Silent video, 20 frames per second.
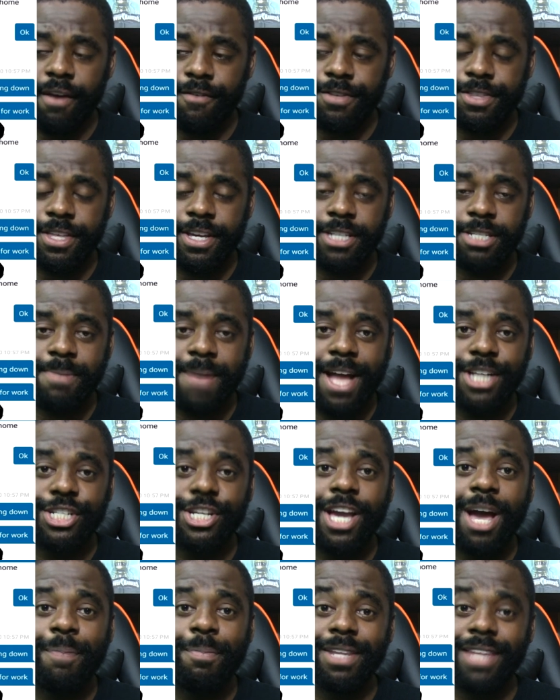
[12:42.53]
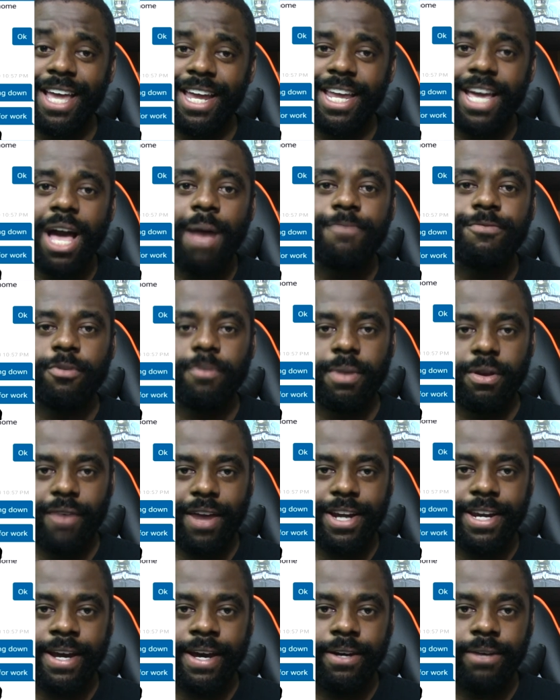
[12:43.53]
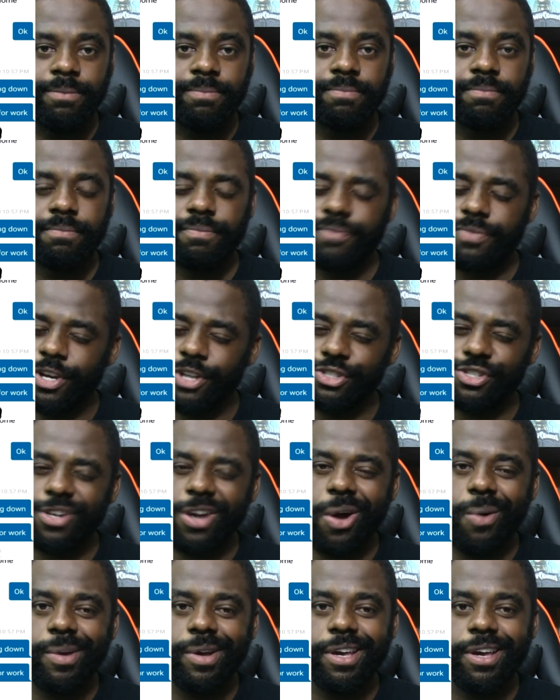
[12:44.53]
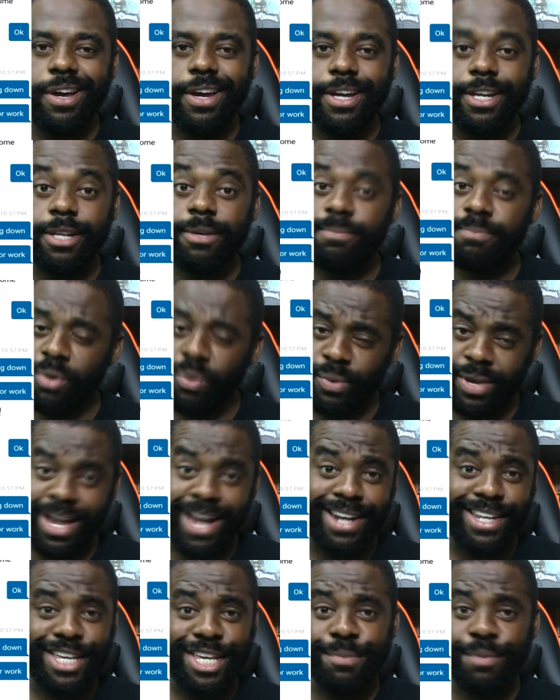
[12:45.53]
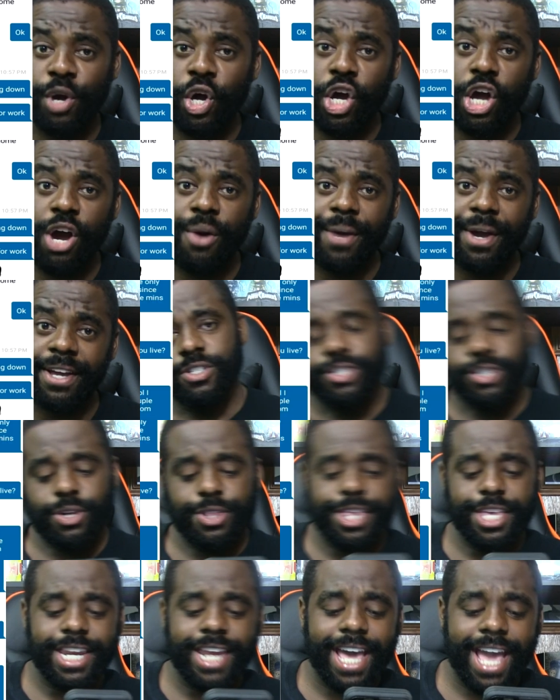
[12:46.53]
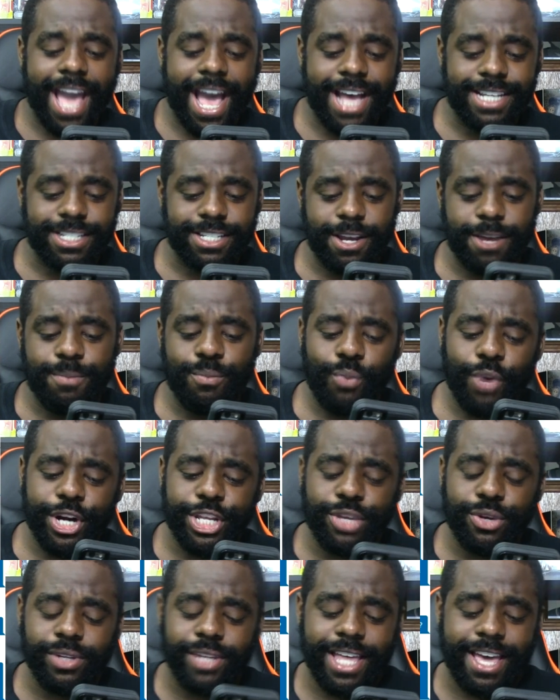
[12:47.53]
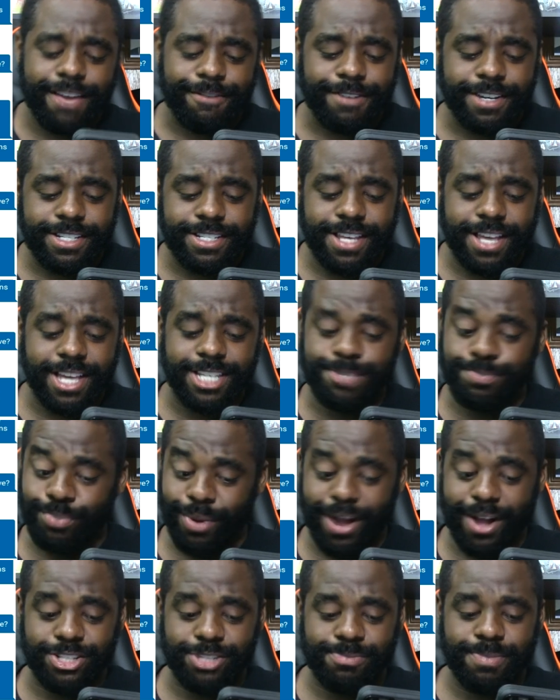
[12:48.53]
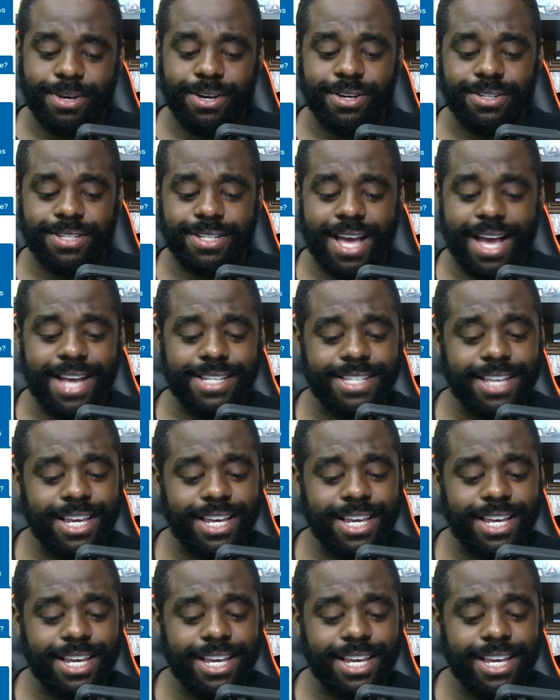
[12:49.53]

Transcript: Everything's matching up and lining up for me right now things are going good, but we gotta keep on going. So then I asked him, where do you live? He says, Browns Mills. I